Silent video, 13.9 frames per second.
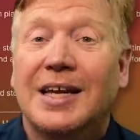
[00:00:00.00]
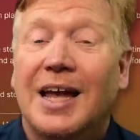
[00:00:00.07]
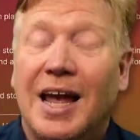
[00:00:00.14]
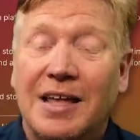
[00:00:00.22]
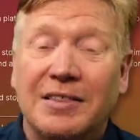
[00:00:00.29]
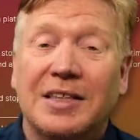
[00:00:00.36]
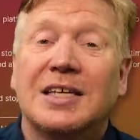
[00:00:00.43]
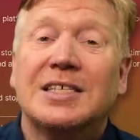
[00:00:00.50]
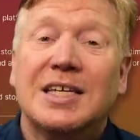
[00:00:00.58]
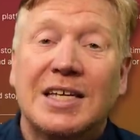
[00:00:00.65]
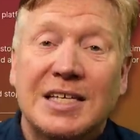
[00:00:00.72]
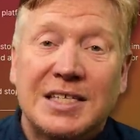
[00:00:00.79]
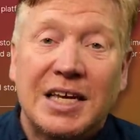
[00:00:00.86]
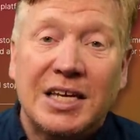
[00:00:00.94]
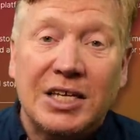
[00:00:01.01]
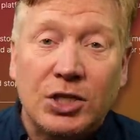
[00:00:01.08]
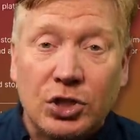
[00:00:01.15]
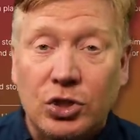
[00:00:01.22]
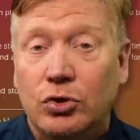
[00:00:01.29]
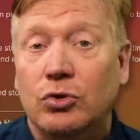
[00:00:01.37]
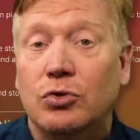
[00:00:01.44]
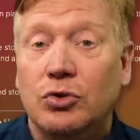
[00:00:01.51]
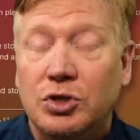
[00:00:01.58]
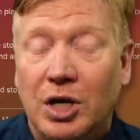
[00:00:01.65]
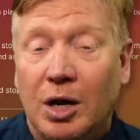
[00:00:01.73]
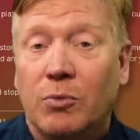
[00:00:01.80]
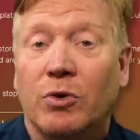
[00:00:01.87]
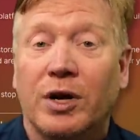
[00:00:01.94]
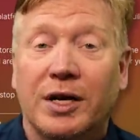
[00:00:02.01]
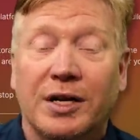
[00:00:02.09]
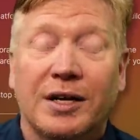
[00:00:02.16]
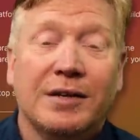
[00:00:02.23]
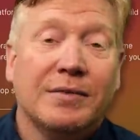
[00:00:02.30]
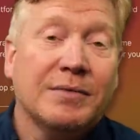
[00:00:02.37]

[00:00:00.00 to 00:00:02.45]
and this is a huge upgrade.